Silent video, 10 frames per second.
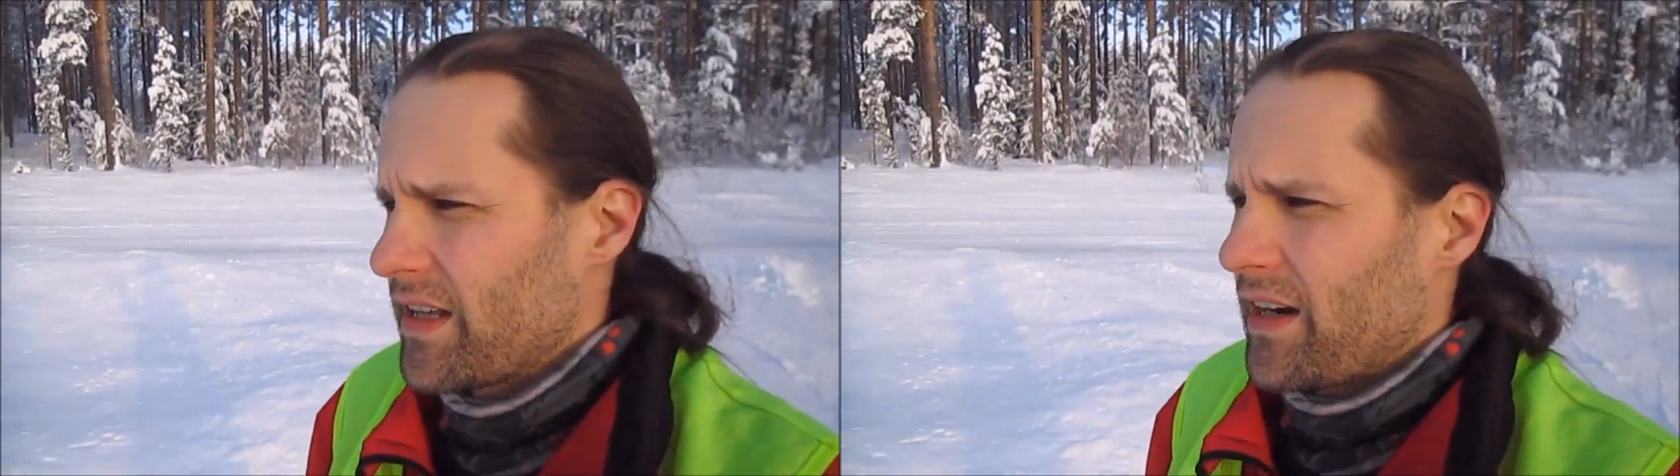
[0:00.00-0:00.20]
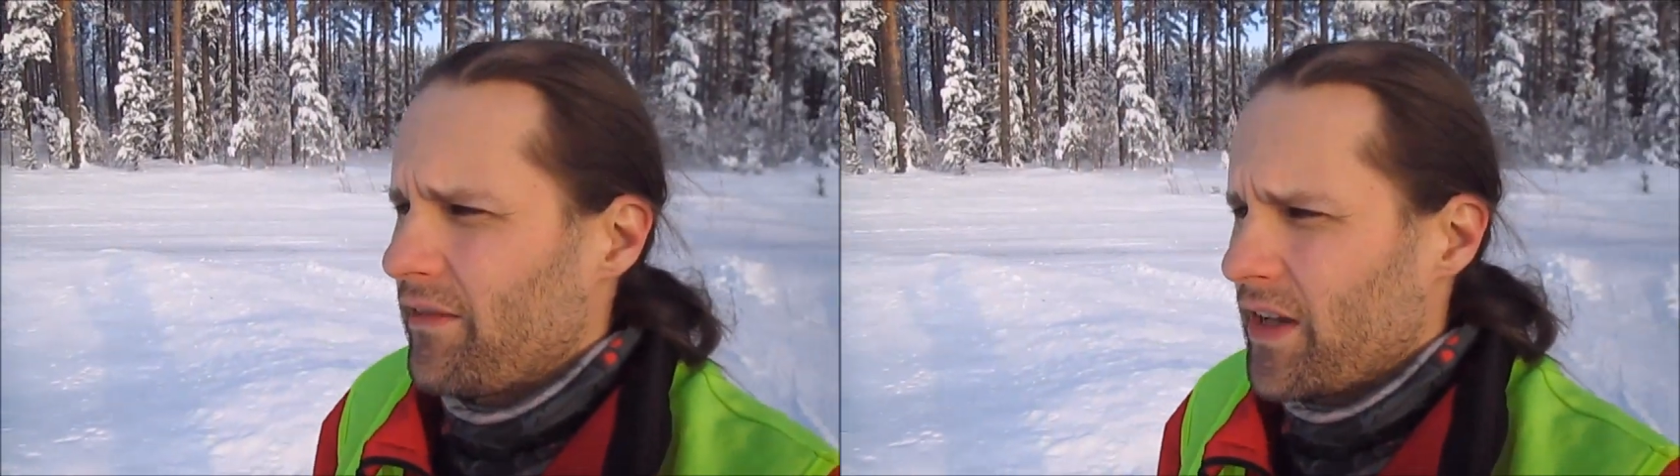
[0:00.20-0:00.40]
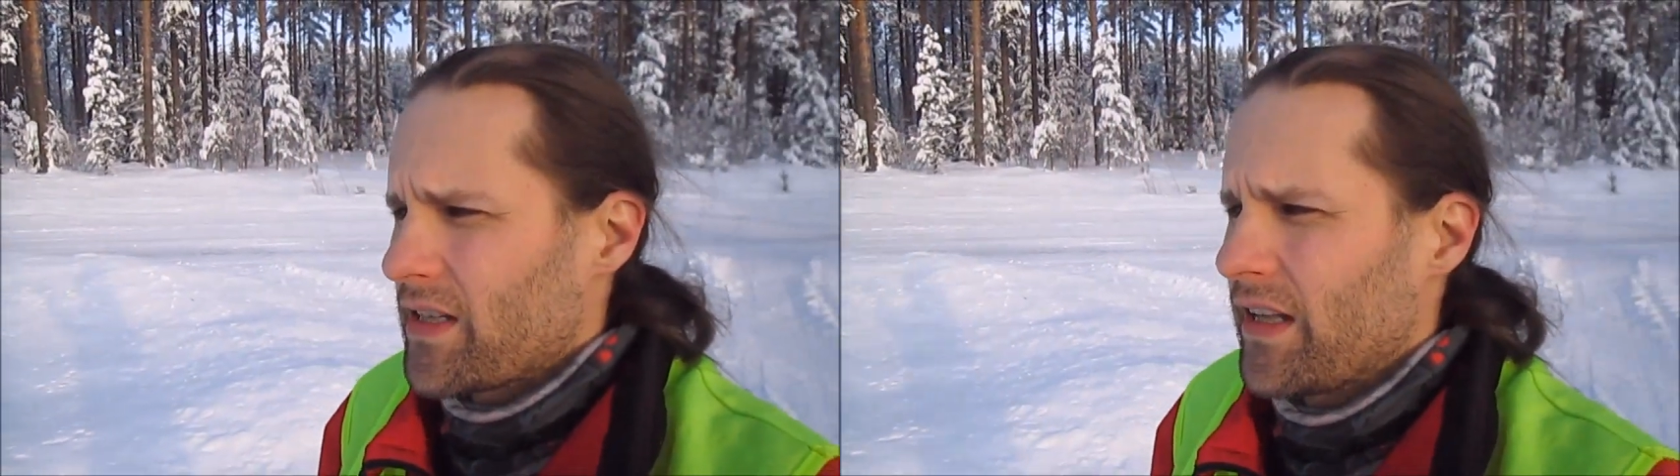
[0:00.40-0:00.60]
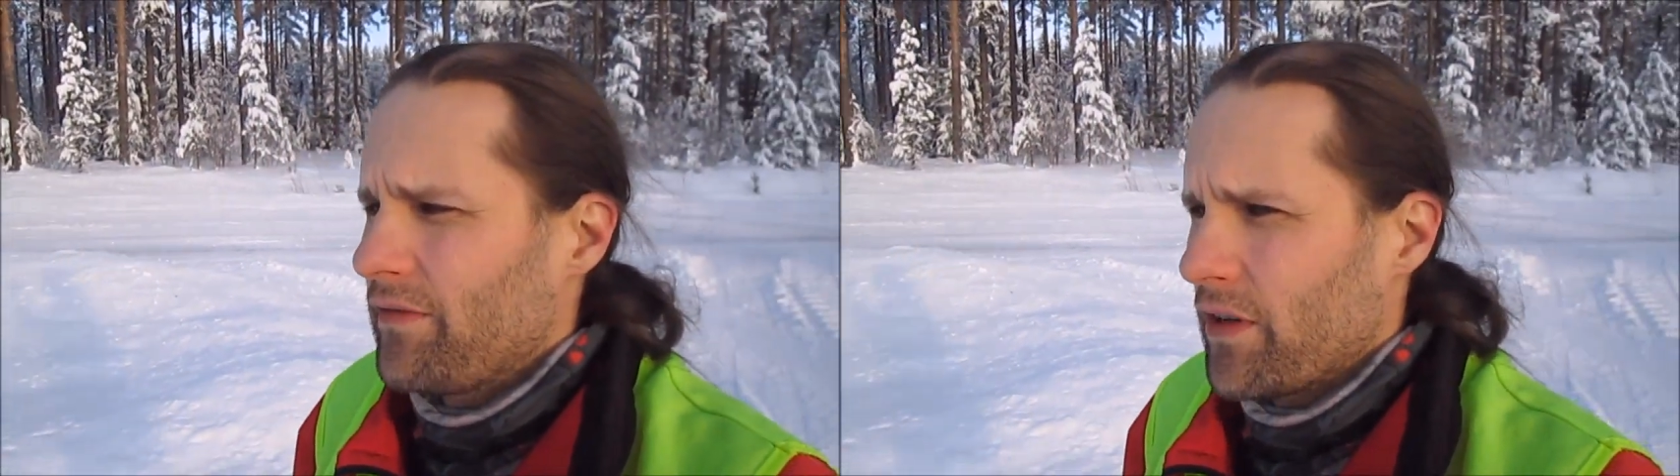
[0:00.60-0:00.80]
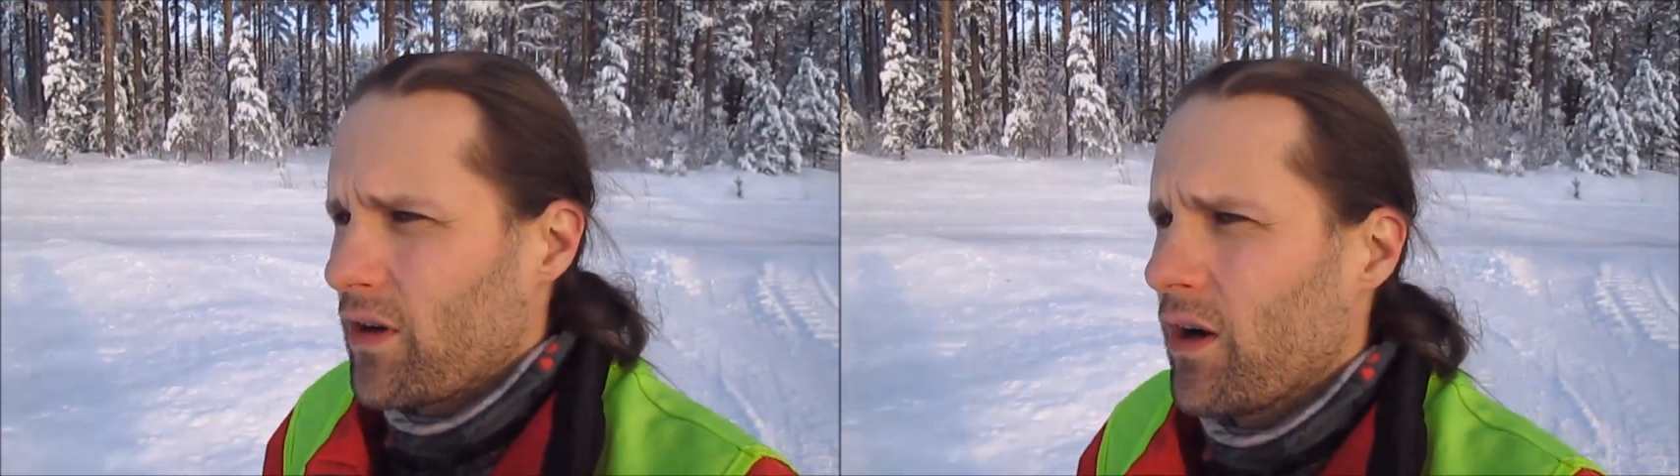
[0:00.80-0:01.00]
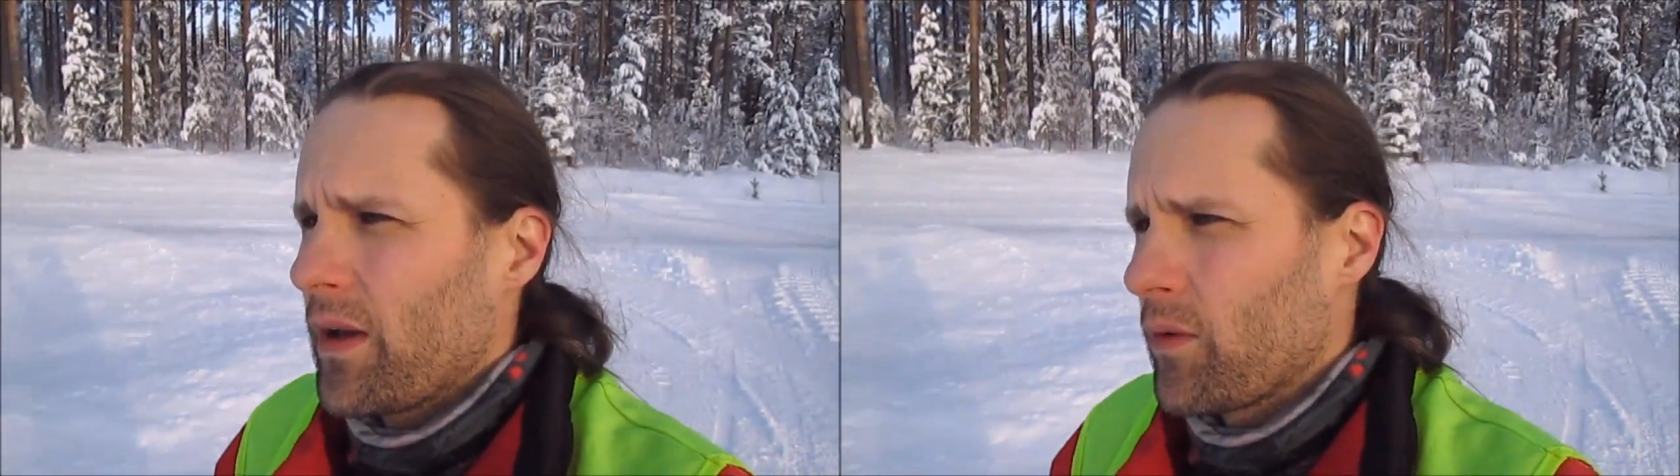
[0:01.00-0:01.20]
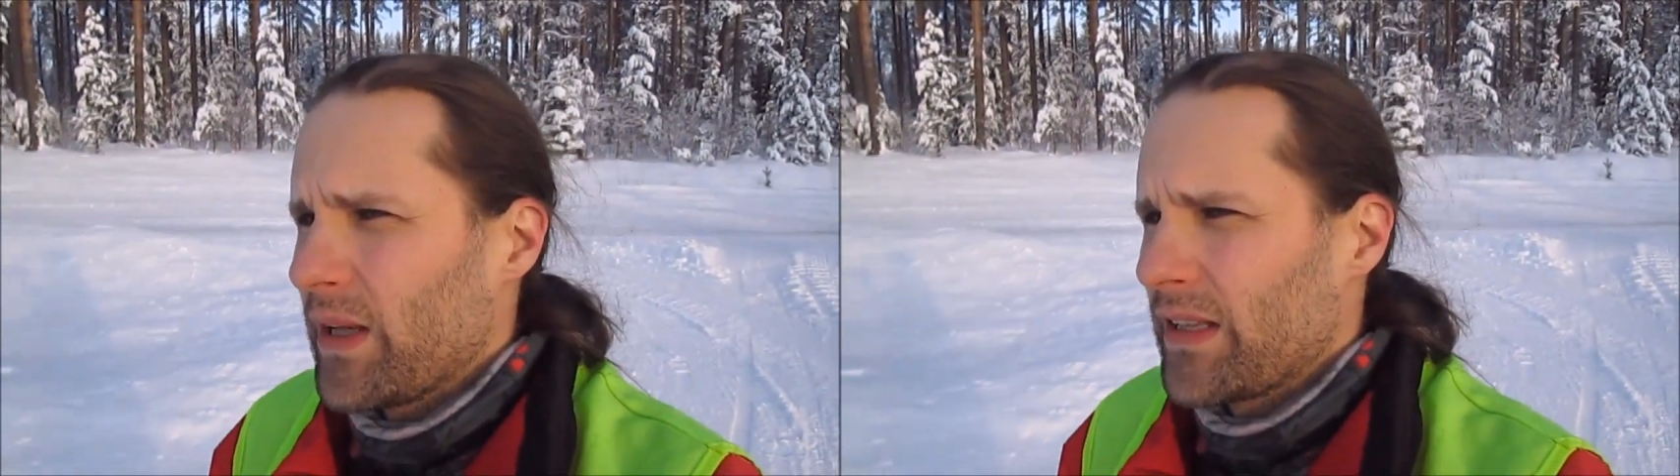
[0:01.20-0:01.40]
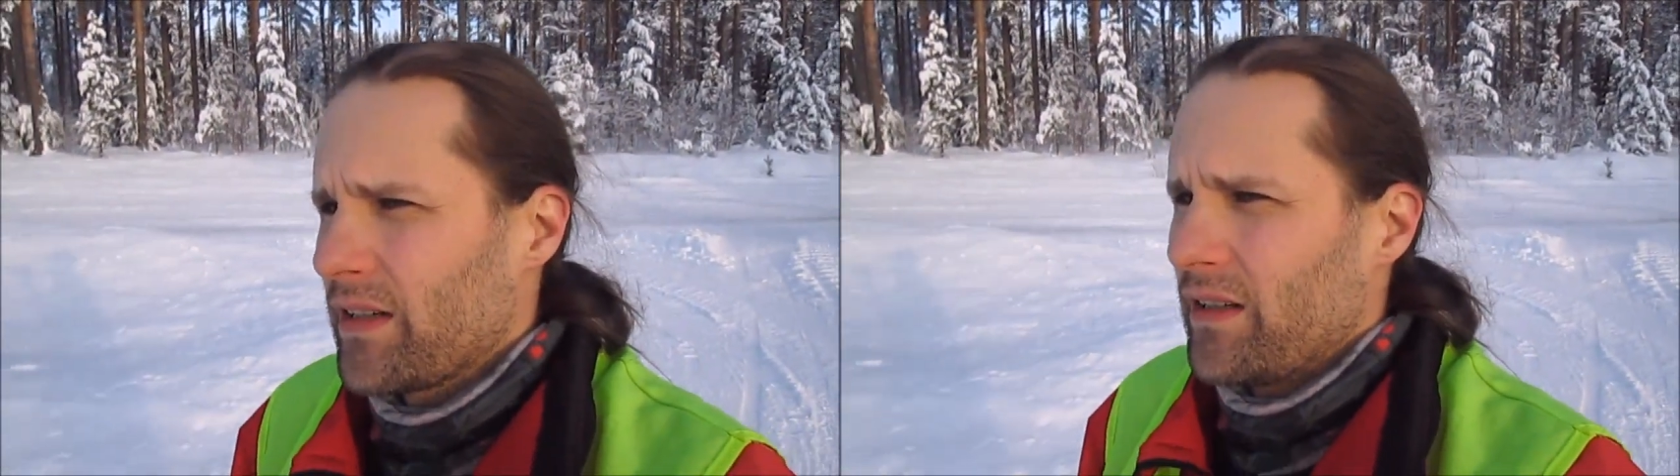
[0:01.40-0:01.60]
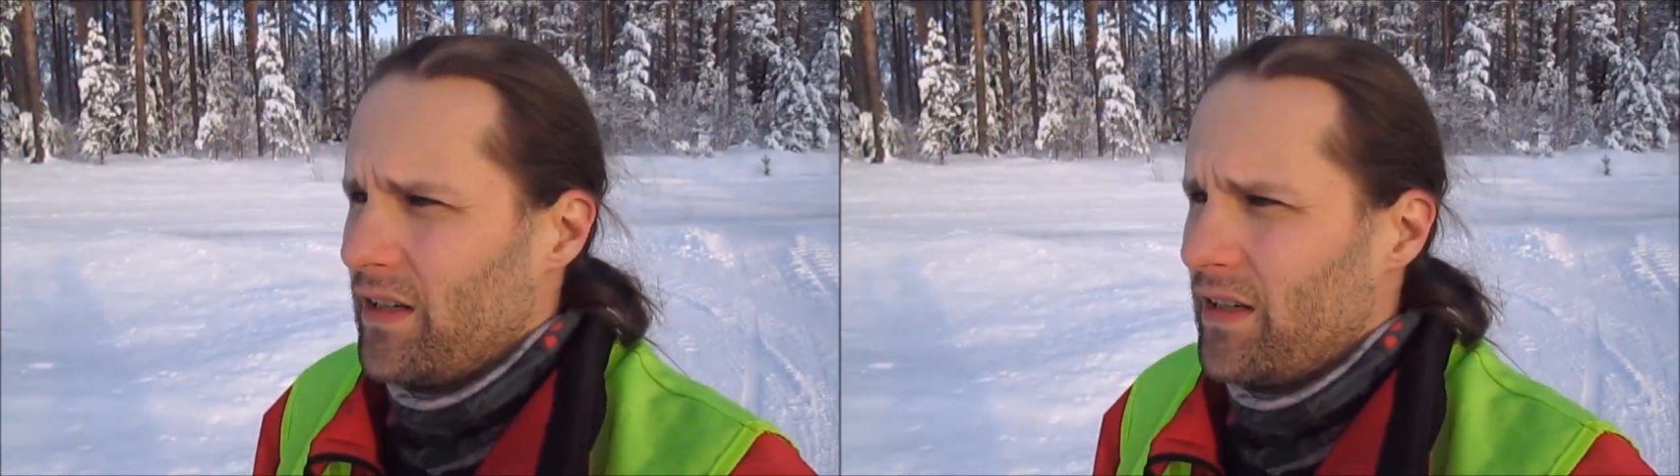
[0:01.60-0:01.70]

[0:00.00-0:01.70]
And obviously if you're going with